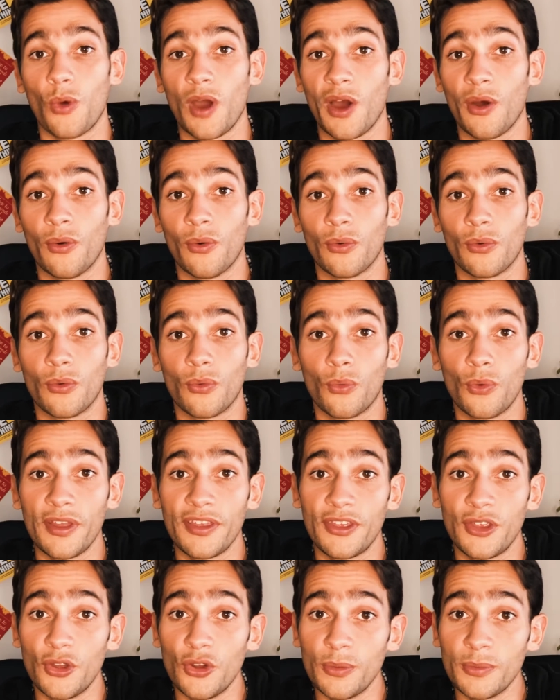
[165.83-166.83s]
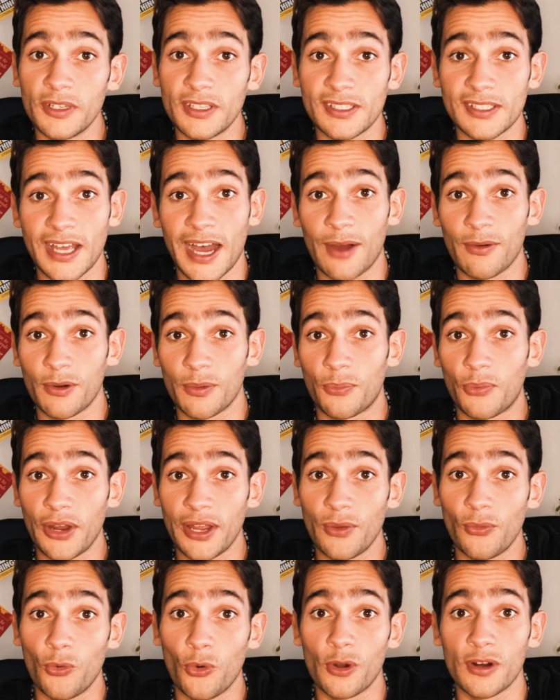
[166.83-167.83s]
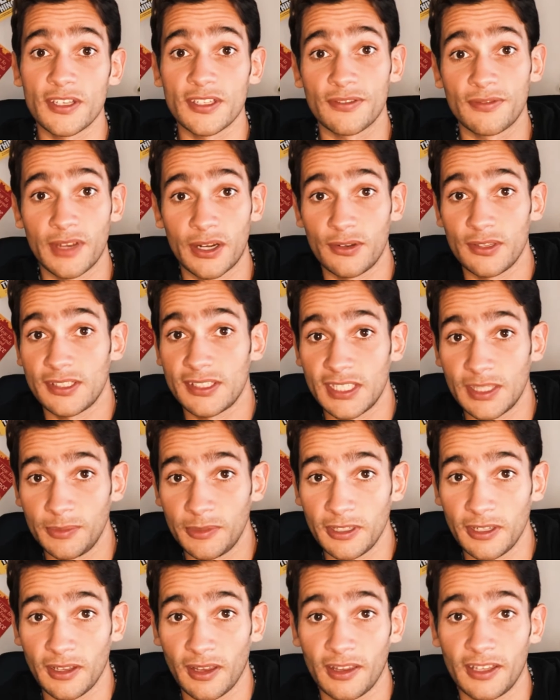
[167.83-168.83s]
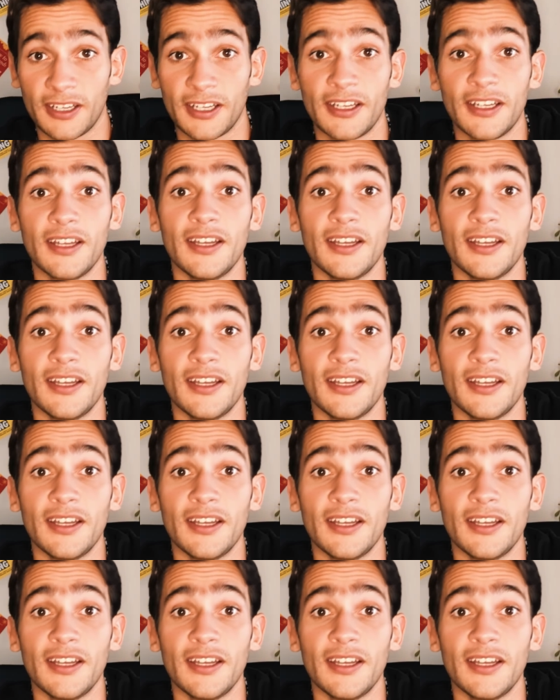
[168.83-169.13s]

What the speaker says: Well, with humans, our brain works very similarly.